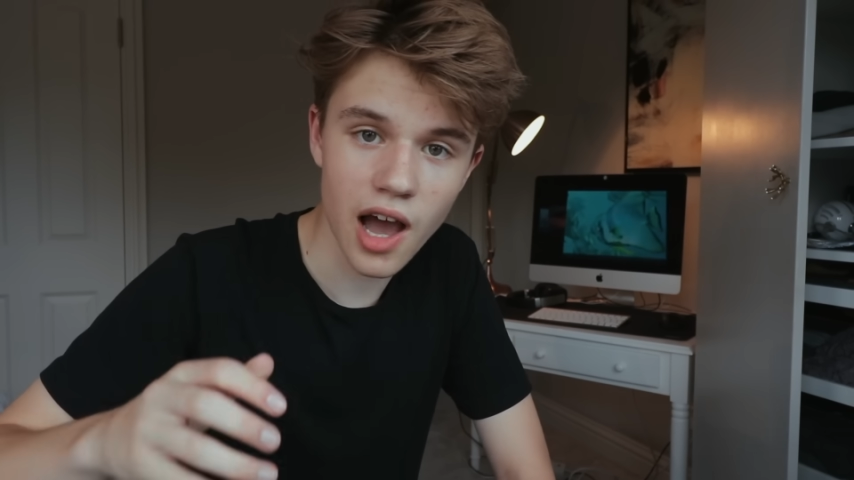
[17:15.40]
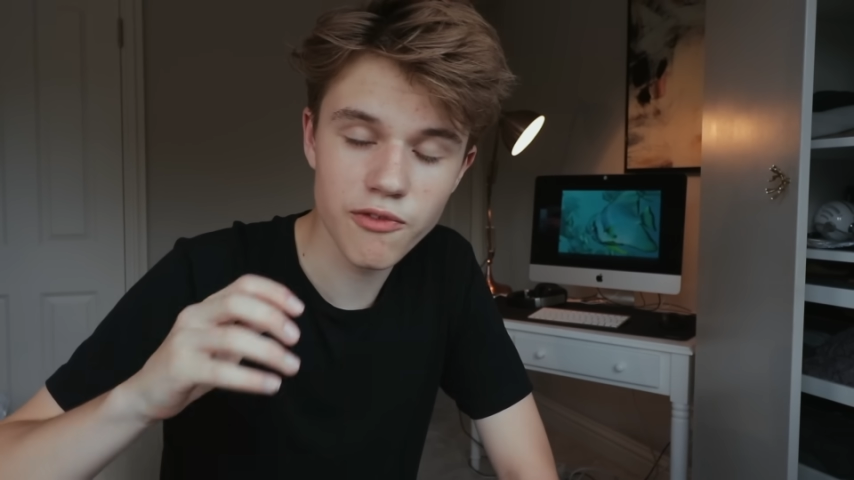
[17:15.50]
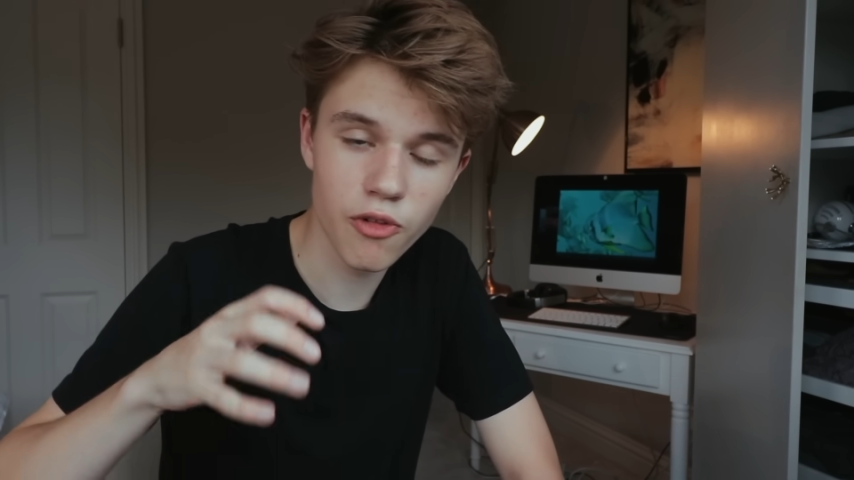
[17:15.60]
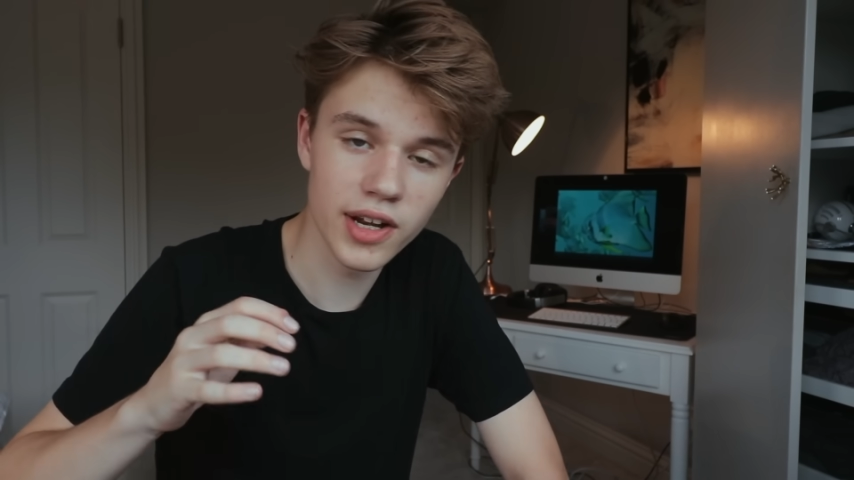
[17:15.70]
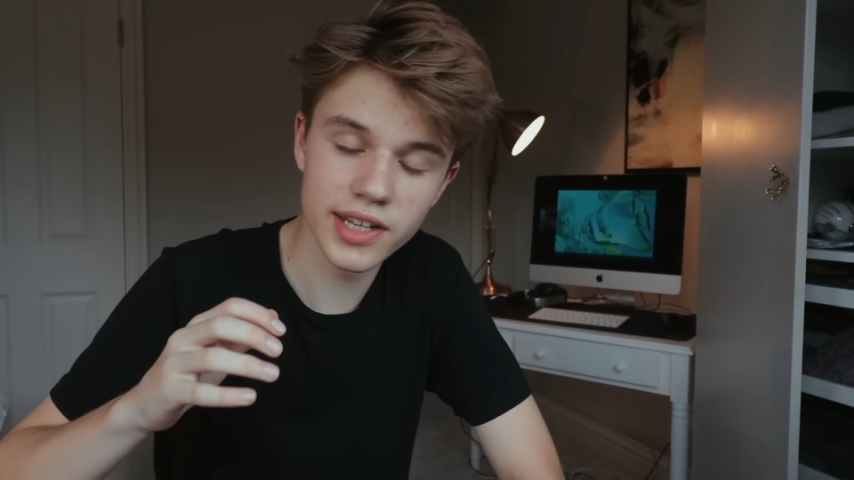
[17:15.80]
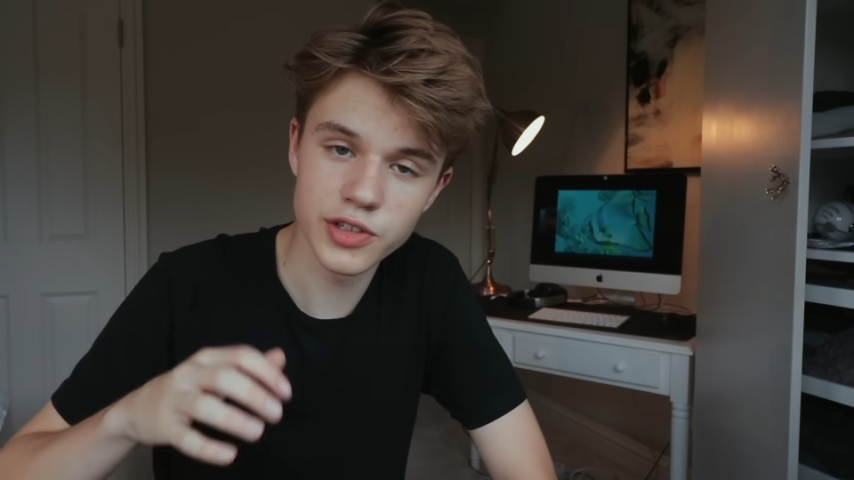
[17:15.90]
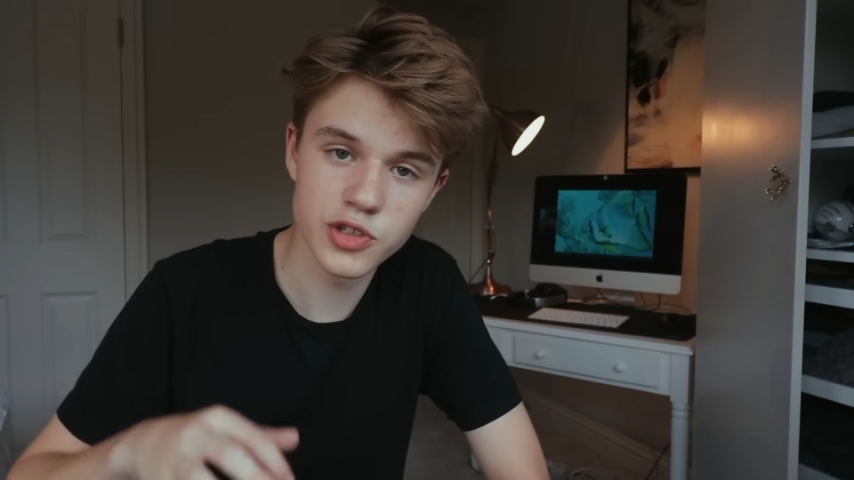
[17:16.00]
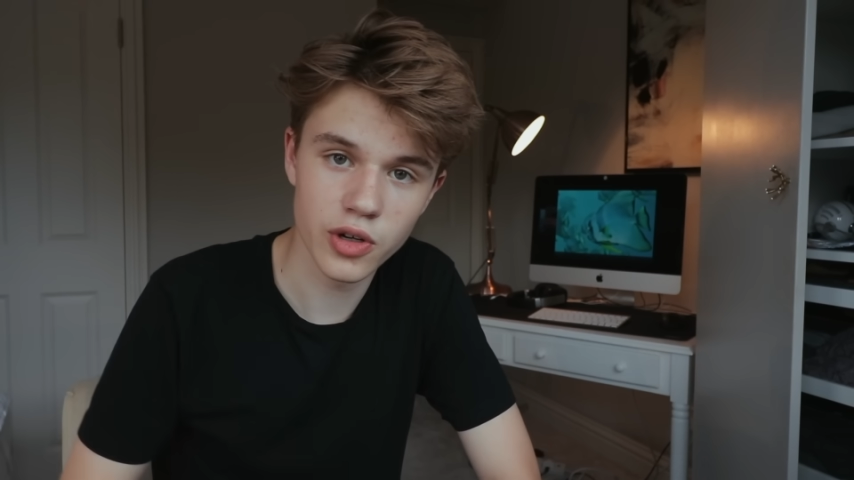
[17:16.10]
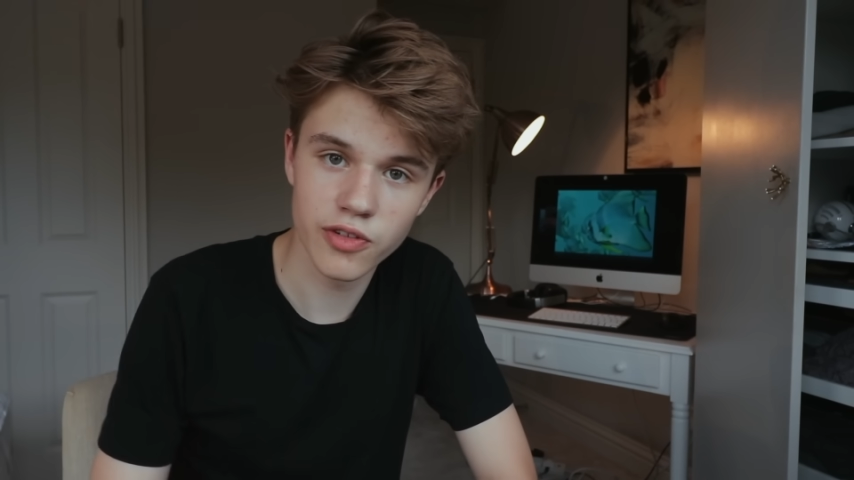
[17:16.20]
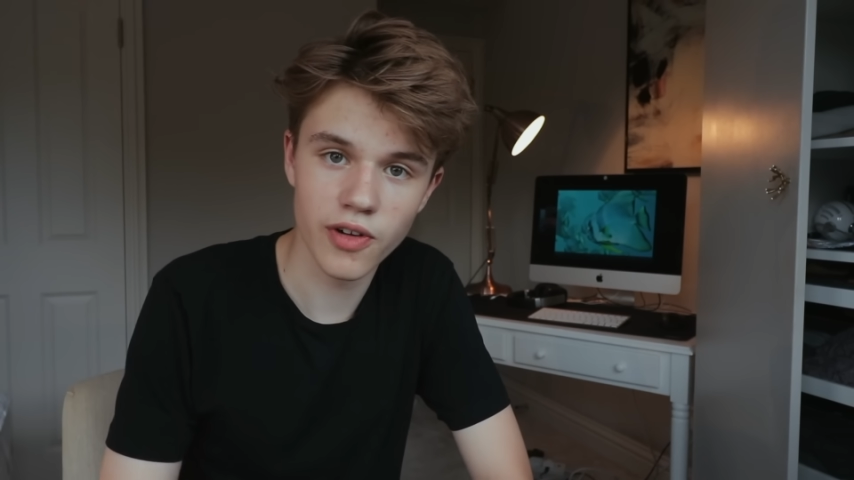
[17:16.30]
I've really
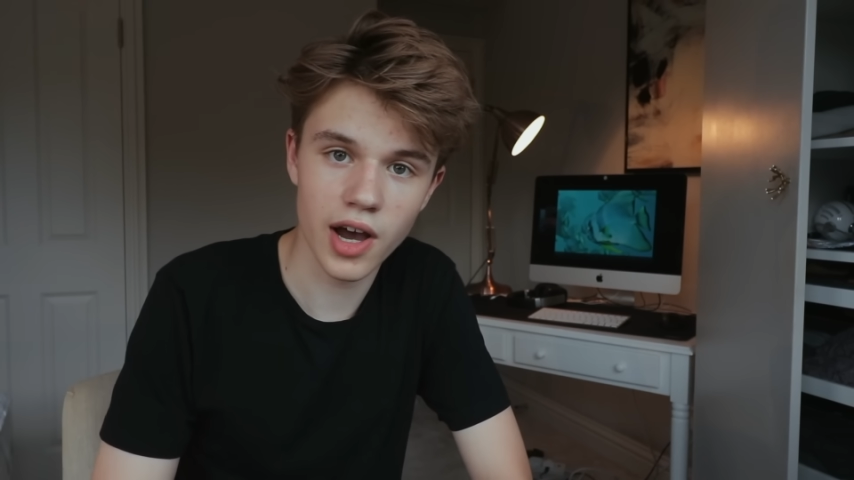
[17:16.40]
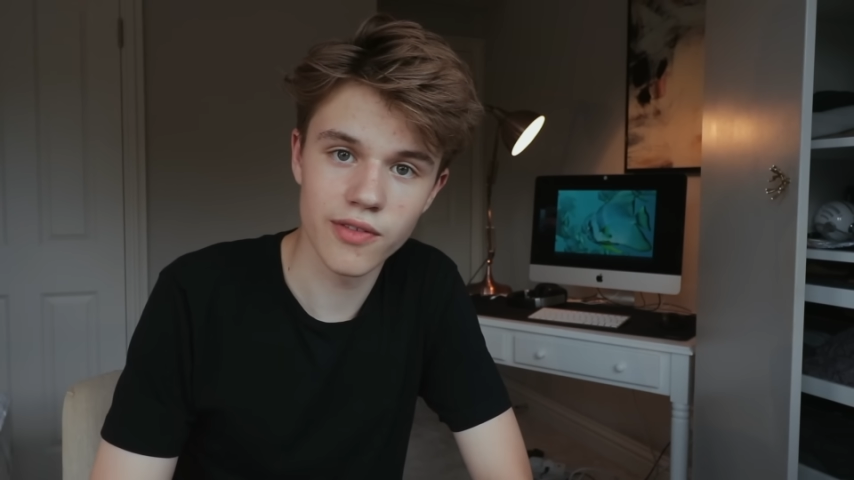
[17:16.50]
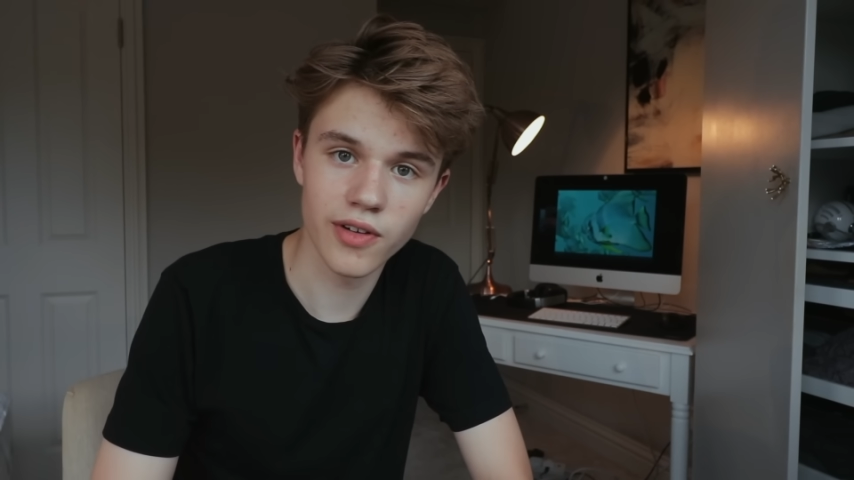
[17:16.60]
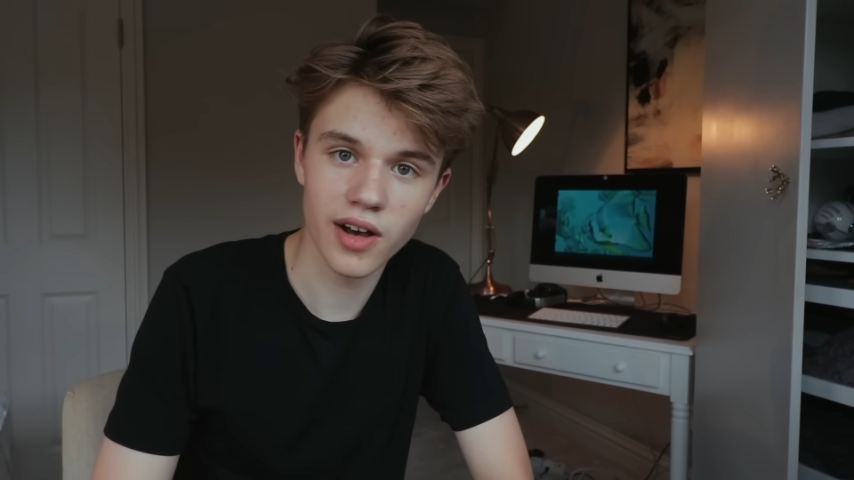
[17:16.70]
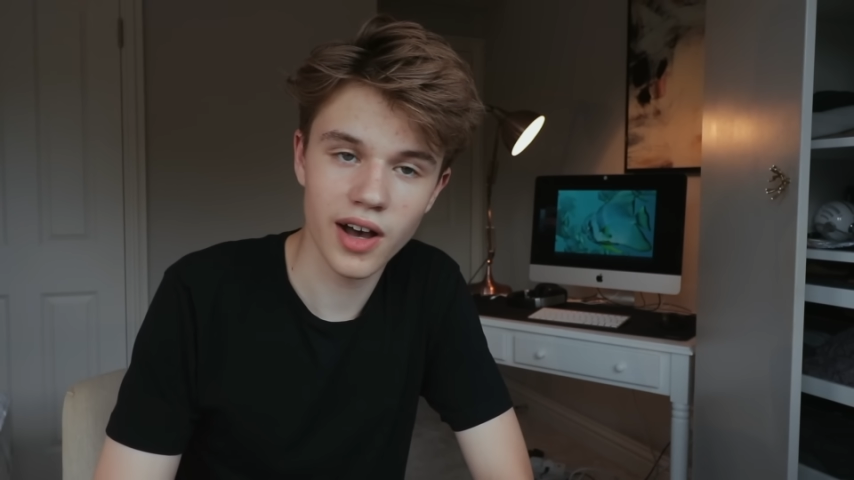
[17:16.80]
enjoyed Fiverr.